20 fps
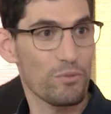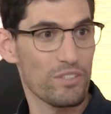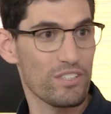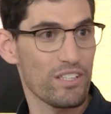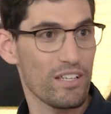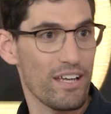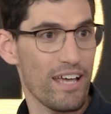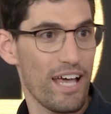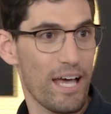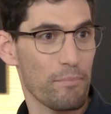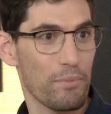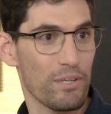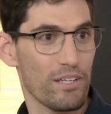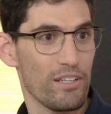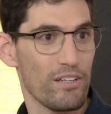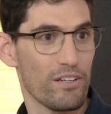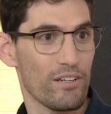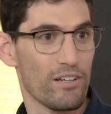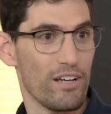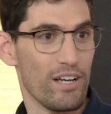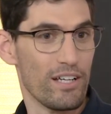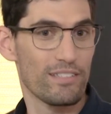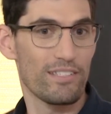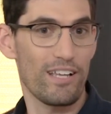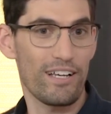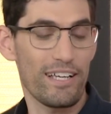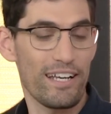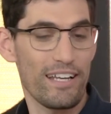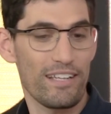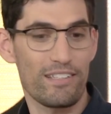what's going to happen here. It's
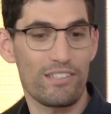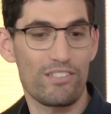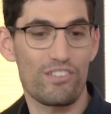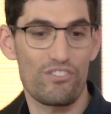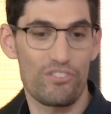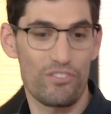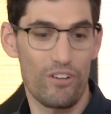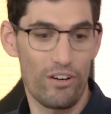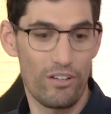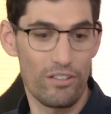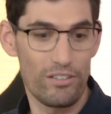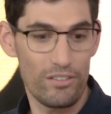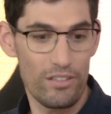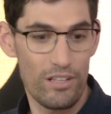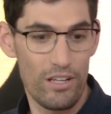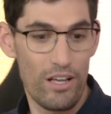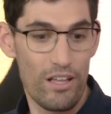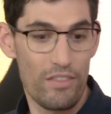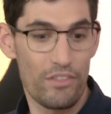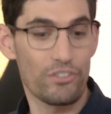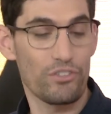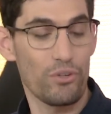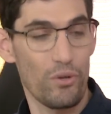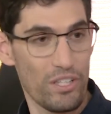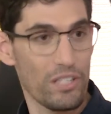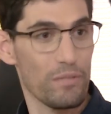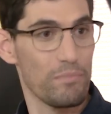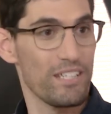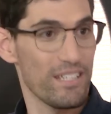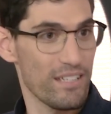not going to start. There's
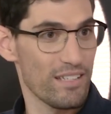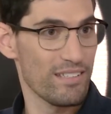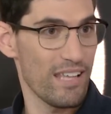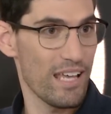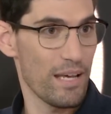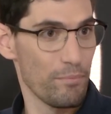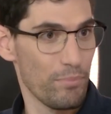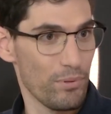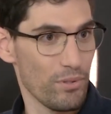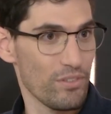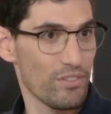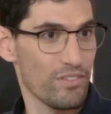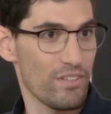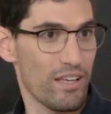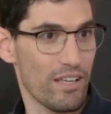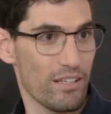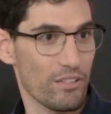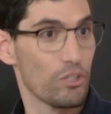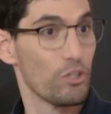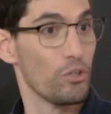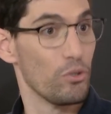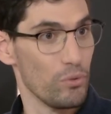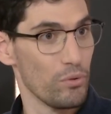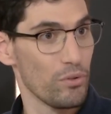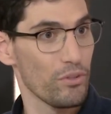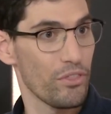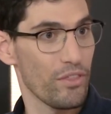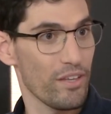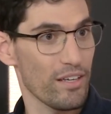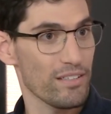going to be examples and cool
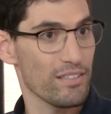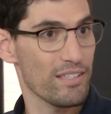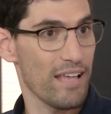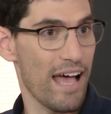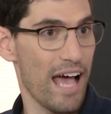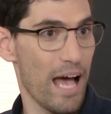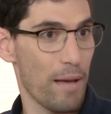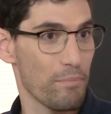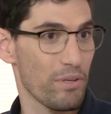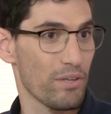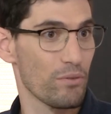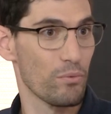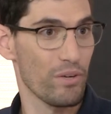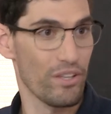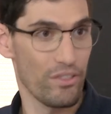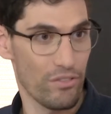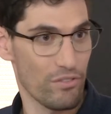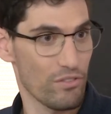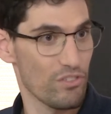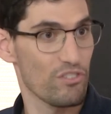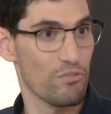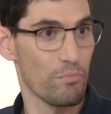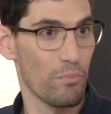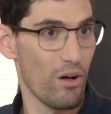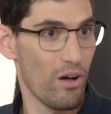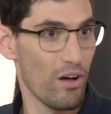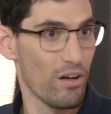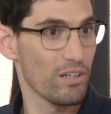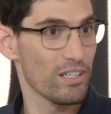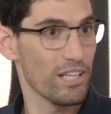things that happen with
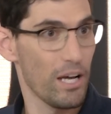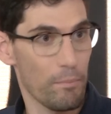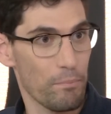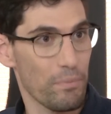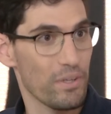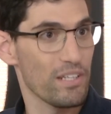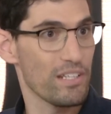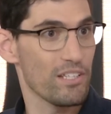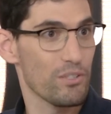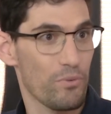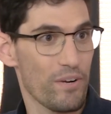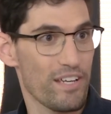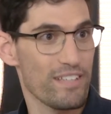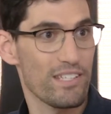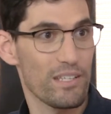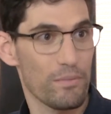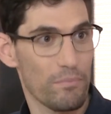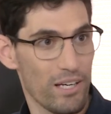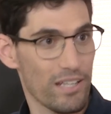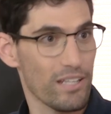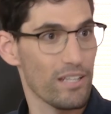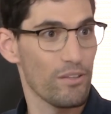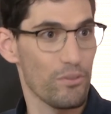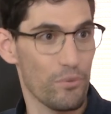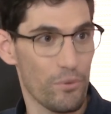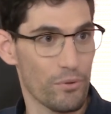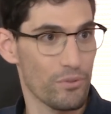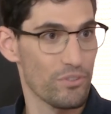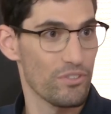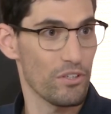small companies raising money
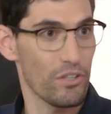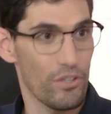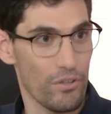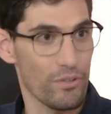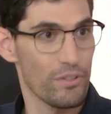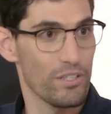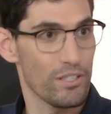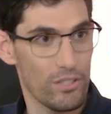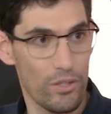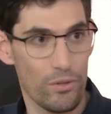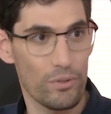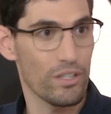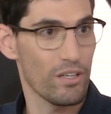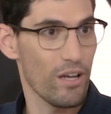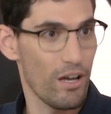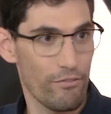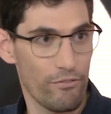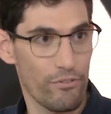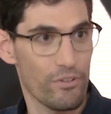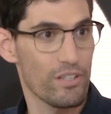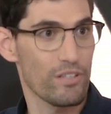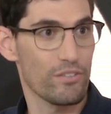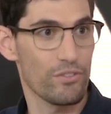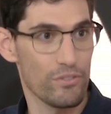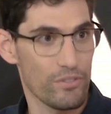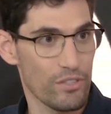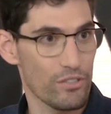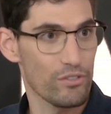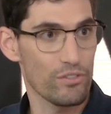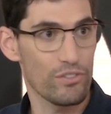through security token offerings or
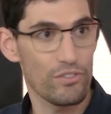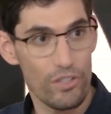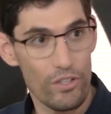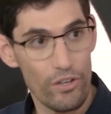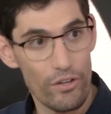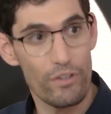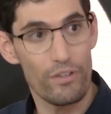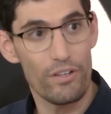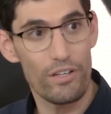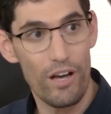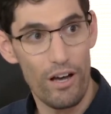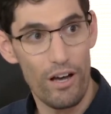digital security